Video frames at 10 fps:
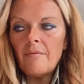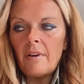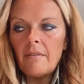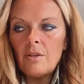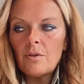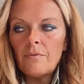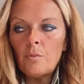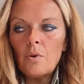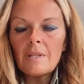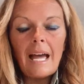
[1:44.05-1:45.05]
very useful
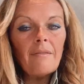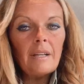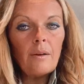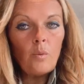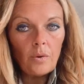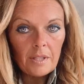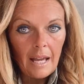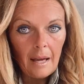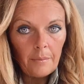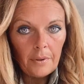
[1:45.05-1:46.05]
was having a
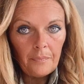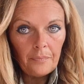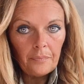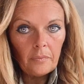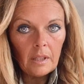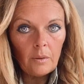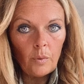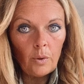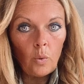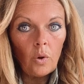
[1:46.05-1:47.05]
WhatsApp
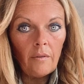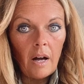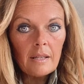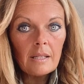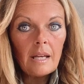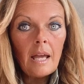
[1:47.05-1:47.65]
with all of us,